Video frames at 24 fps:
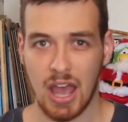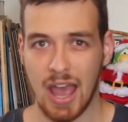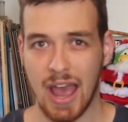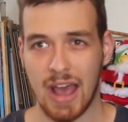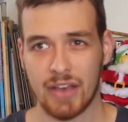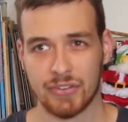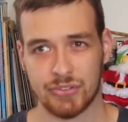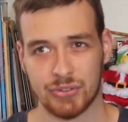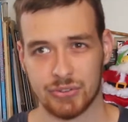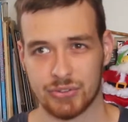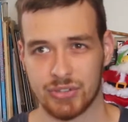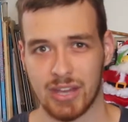
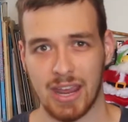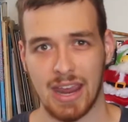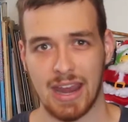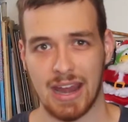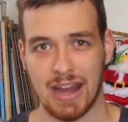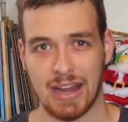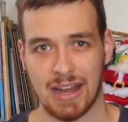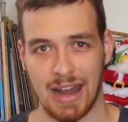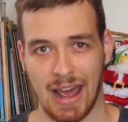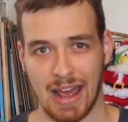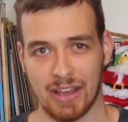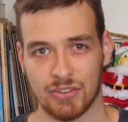
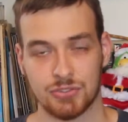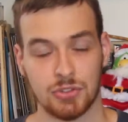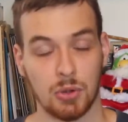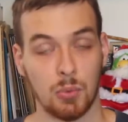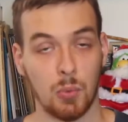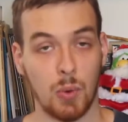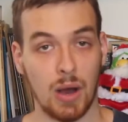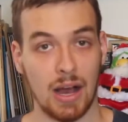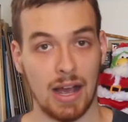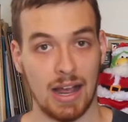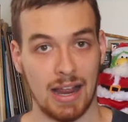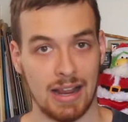ascertain as to
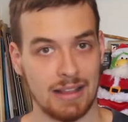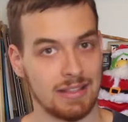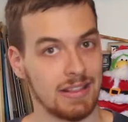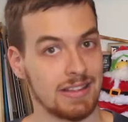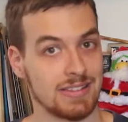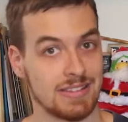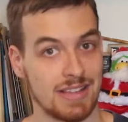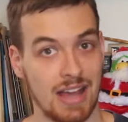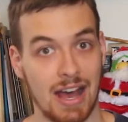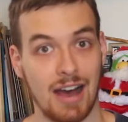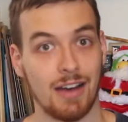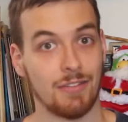why
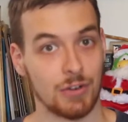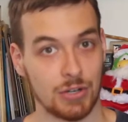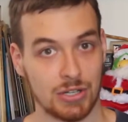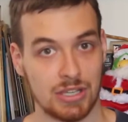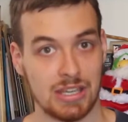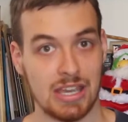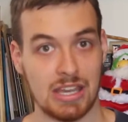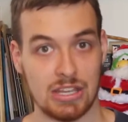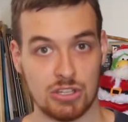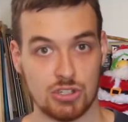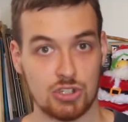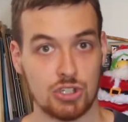this other
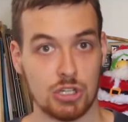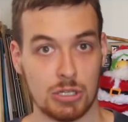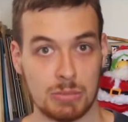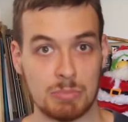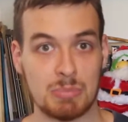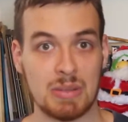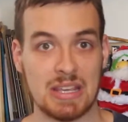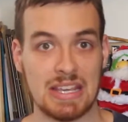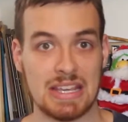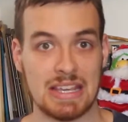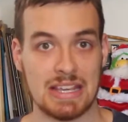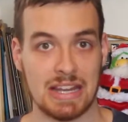kid should
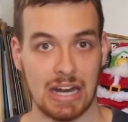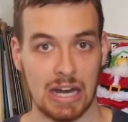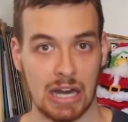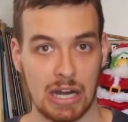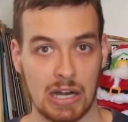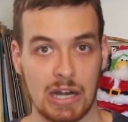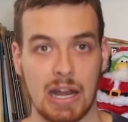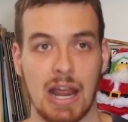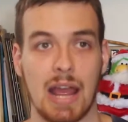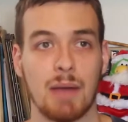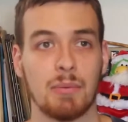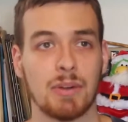be
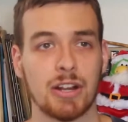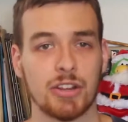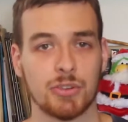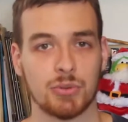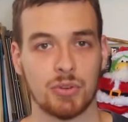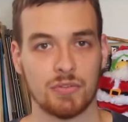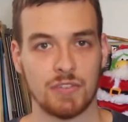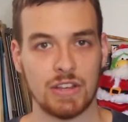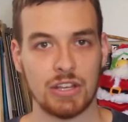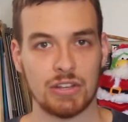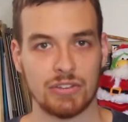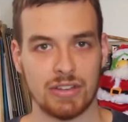here. And when it's
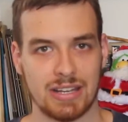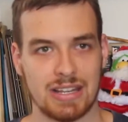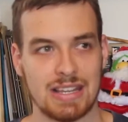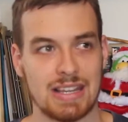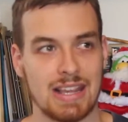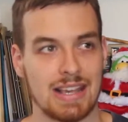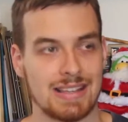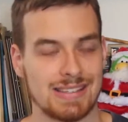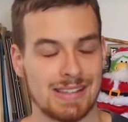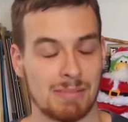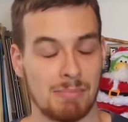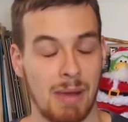revealed that
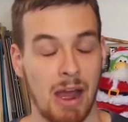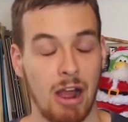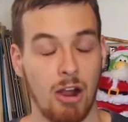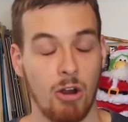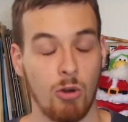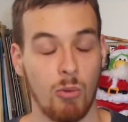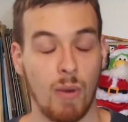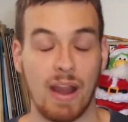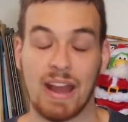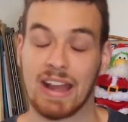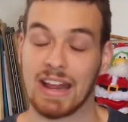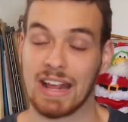he has a
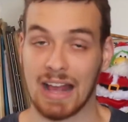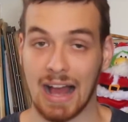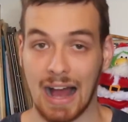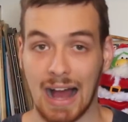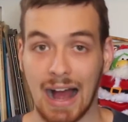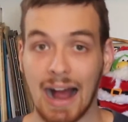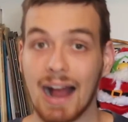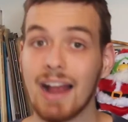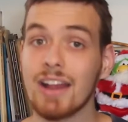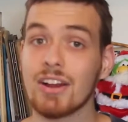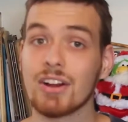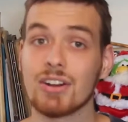power rating
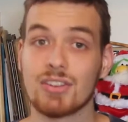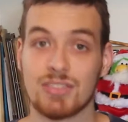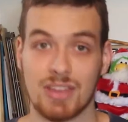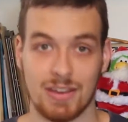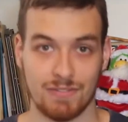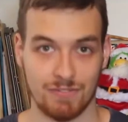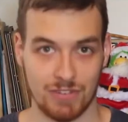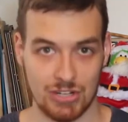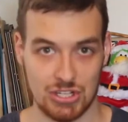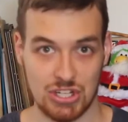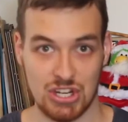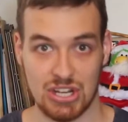higher
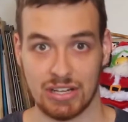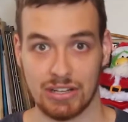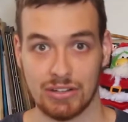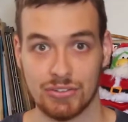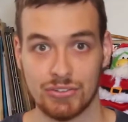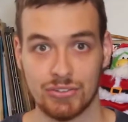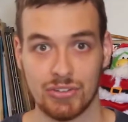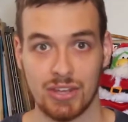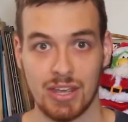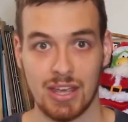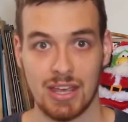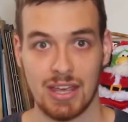than
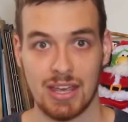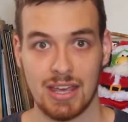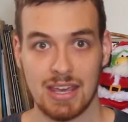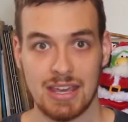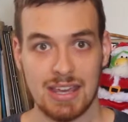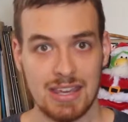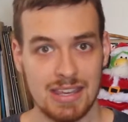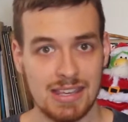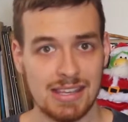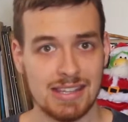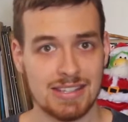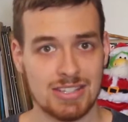Vegeta's,
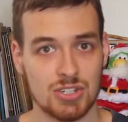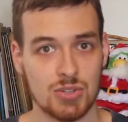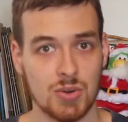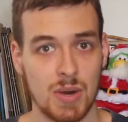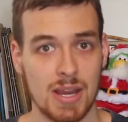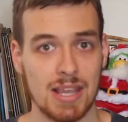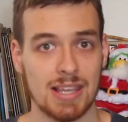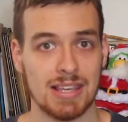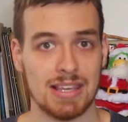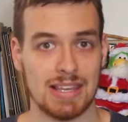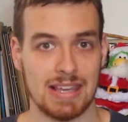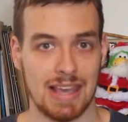he gets
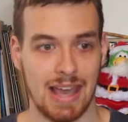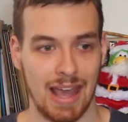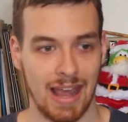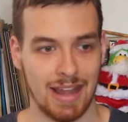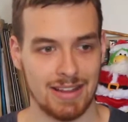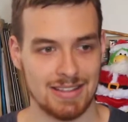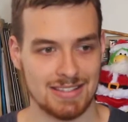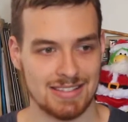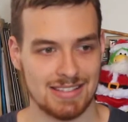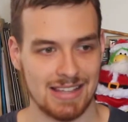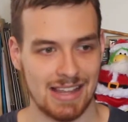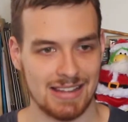cranky
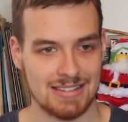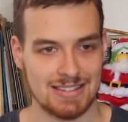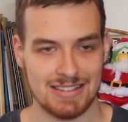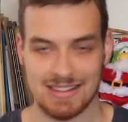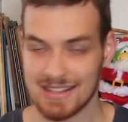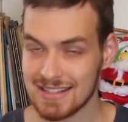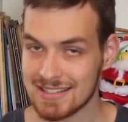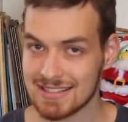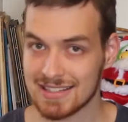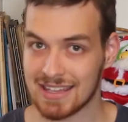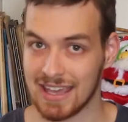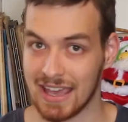and sends
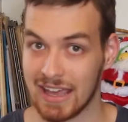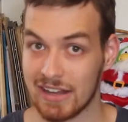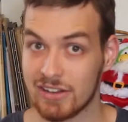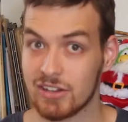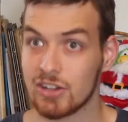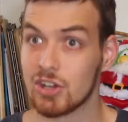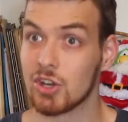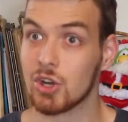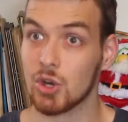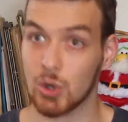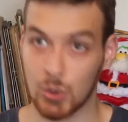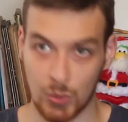this kid,
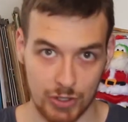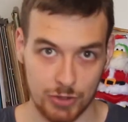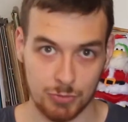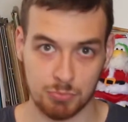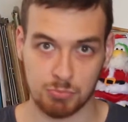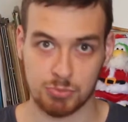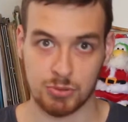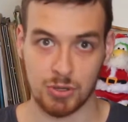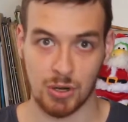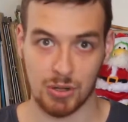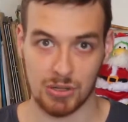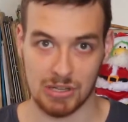who is
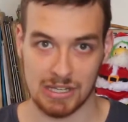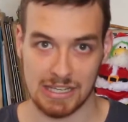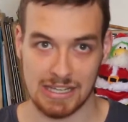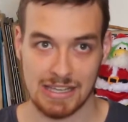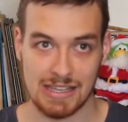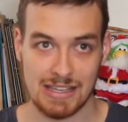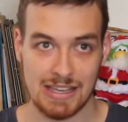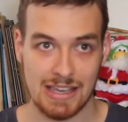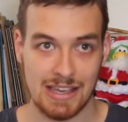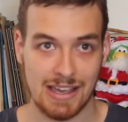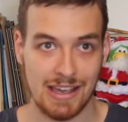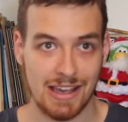
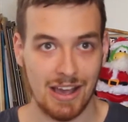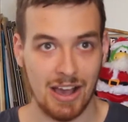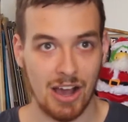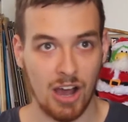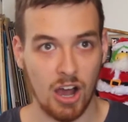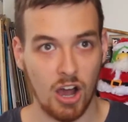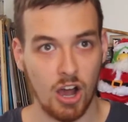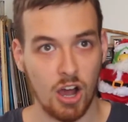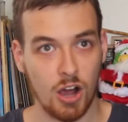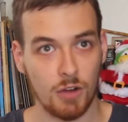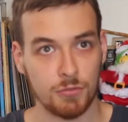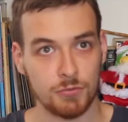Broly,
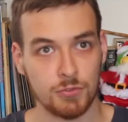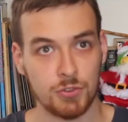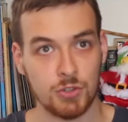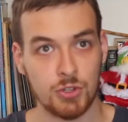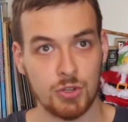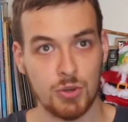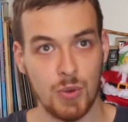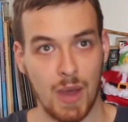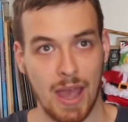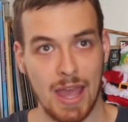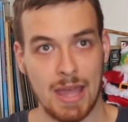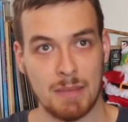off
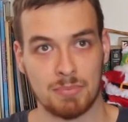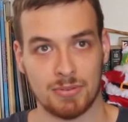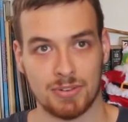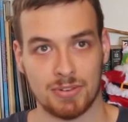to a